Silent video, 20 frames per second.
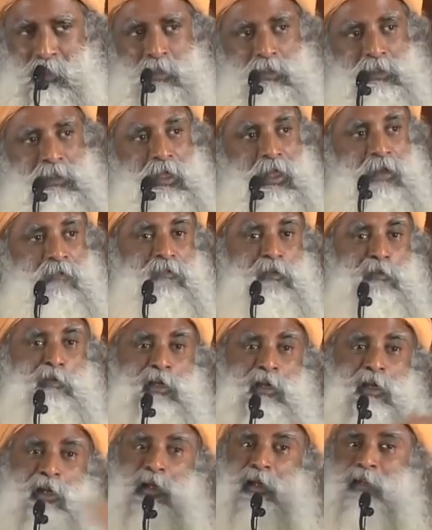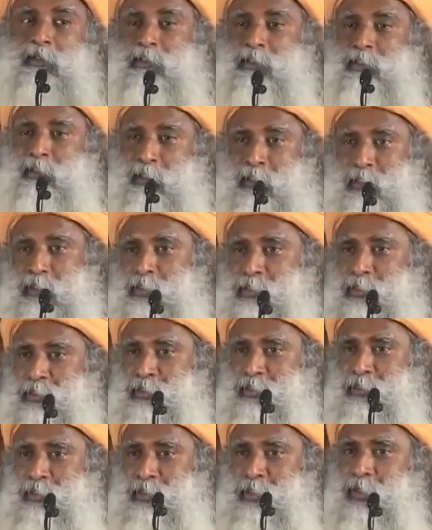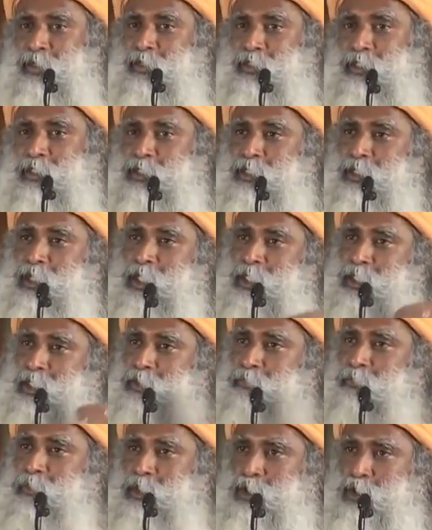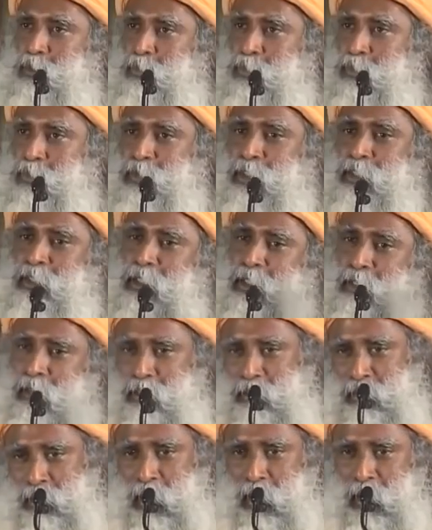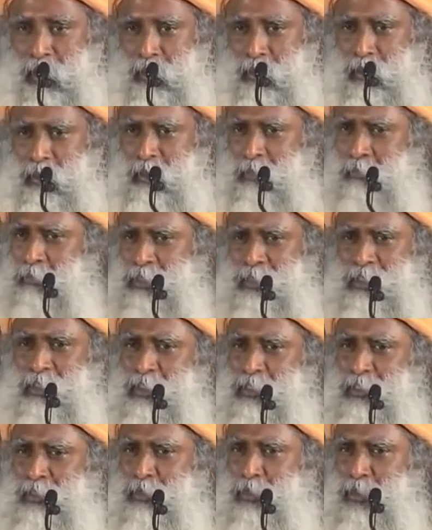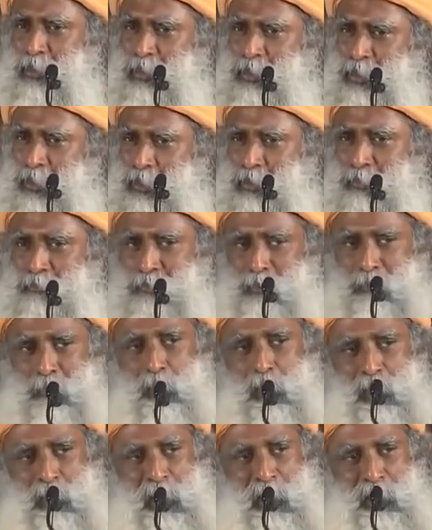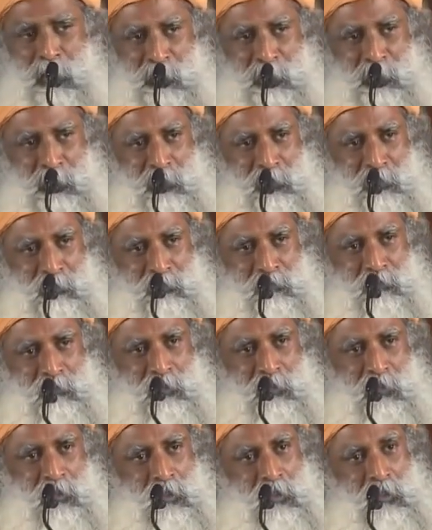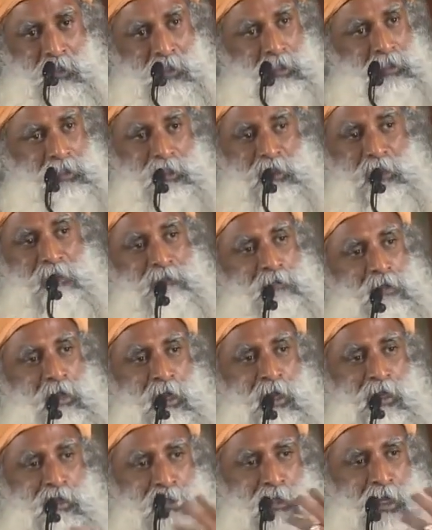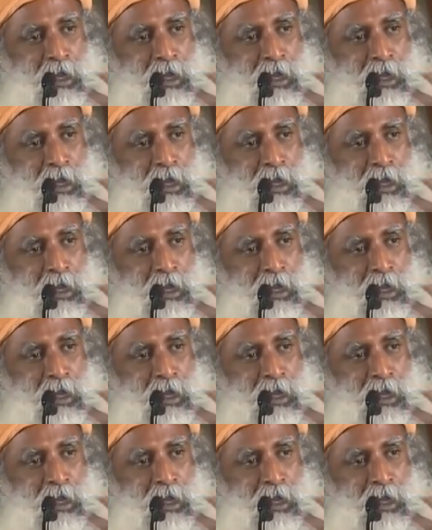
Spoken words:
See, everybody else thinks Krishna is invincible, he cannot die, but he is conscious of his mortality. He says, if I had